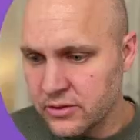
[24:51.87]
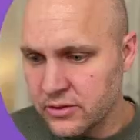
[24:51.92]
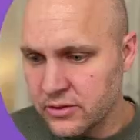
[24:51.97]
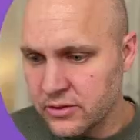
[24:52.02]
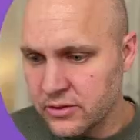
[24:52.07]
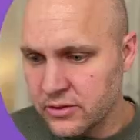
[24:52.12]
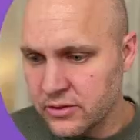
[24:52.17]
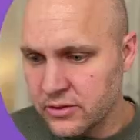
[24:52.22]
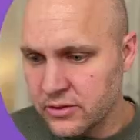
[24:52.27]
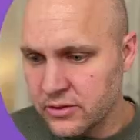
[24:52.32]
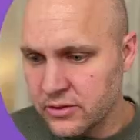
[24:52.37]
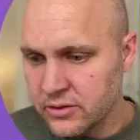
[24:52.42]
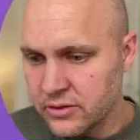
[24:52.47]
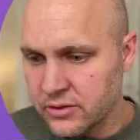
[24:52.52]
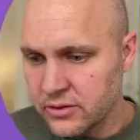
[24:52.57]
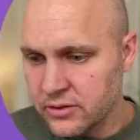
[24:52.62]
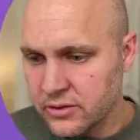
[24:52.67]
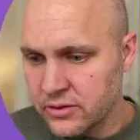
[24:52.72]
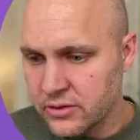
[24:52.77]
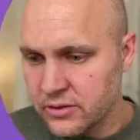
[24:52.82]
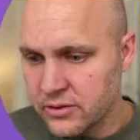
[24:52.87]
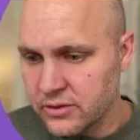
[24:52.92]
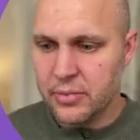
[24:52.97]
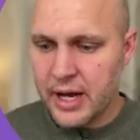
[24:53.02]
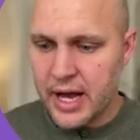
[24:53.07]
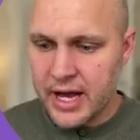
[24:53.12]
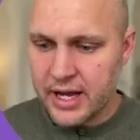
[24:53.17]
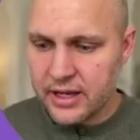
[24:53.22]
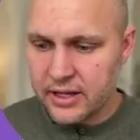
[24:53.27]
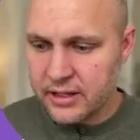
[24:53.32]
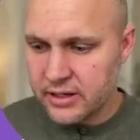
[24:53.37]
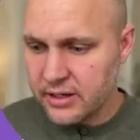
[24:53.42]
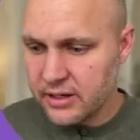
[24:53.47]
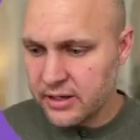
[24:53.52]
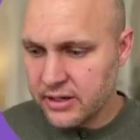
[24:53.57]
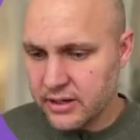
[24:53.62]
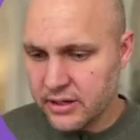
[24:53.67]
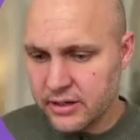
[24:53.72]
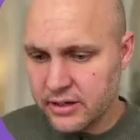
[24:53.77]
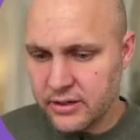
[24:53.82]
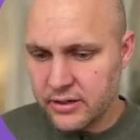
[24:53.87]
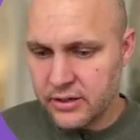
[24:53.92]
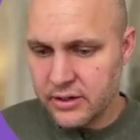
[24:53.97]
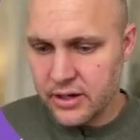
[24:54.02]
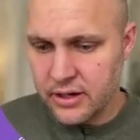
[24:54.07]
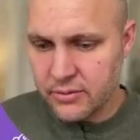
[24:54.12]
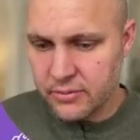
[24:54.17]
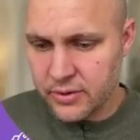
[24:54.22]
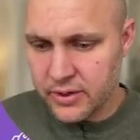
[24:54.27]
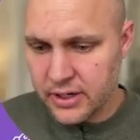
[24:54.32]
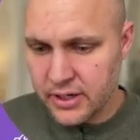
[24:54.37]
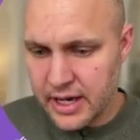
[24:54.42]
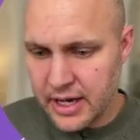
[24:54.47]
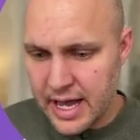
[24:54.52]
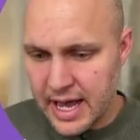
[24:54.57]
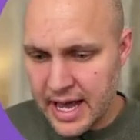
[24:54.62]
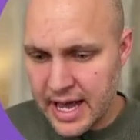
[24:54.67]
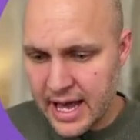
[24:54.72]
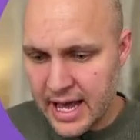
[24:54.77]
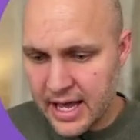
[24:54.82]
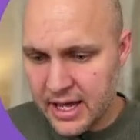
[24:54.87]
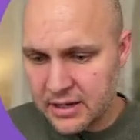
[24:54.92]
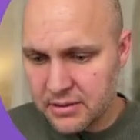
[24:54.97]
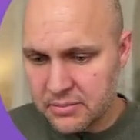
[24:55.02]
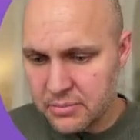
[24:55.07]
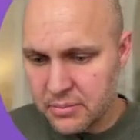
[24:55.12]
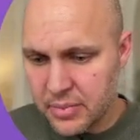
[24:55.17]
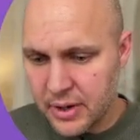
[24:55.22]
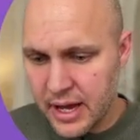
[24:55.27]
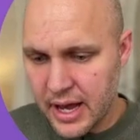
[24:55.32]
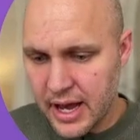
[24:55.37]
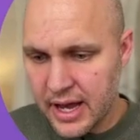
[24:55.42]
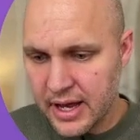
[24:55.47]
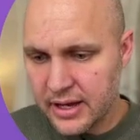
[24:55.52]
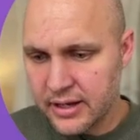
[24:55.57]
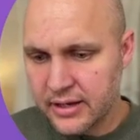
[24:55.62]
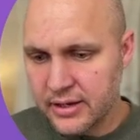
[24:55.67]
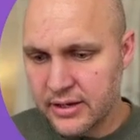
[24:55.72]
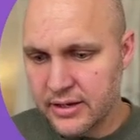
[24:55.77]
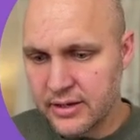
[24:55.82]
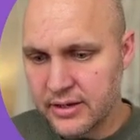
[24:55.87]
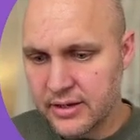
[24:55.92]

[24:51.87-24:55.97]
is we're going to go back in here and we're going to add back